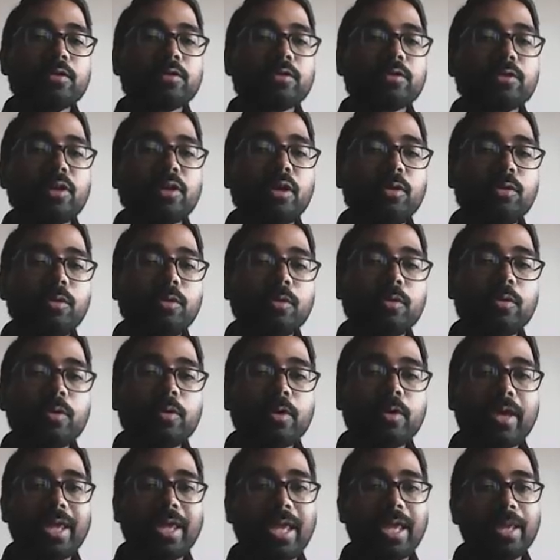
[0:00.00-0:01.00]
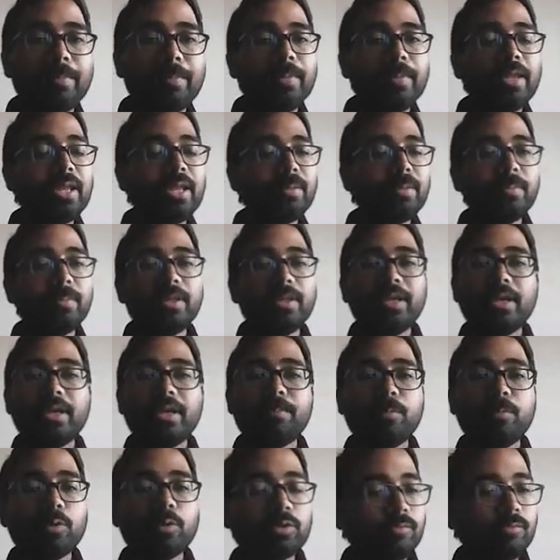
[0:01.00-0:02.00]
So now AB and
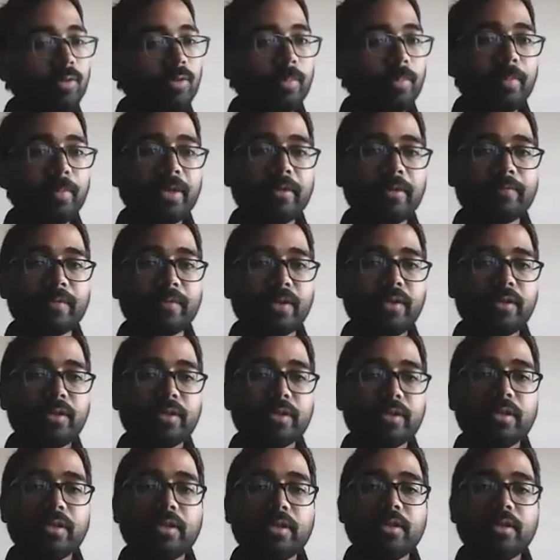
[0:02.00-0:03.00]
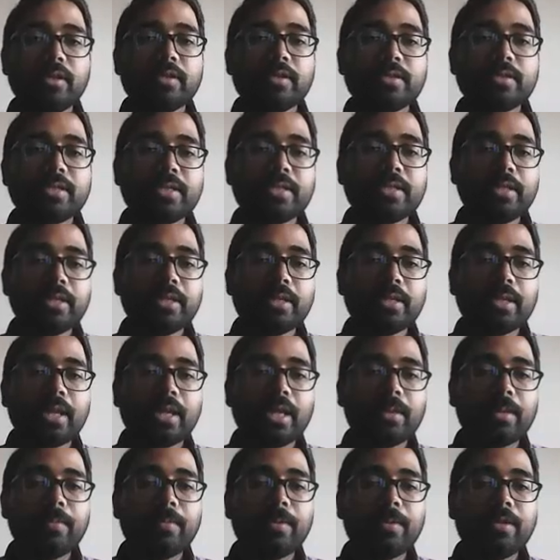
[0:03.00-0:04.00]
BA both will be defined. See here
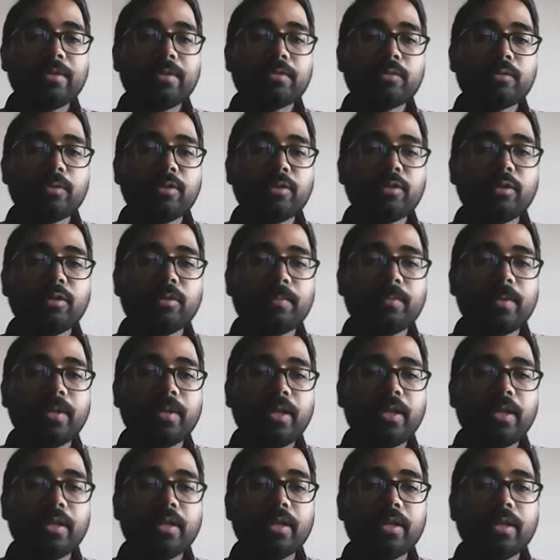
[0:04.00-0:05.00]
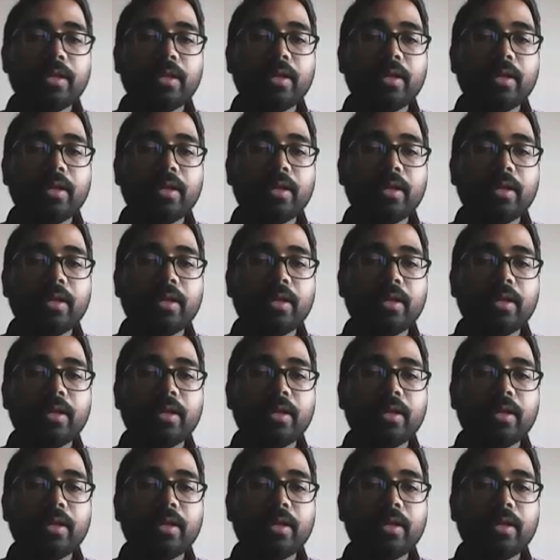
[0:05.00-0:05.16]
AB is going to be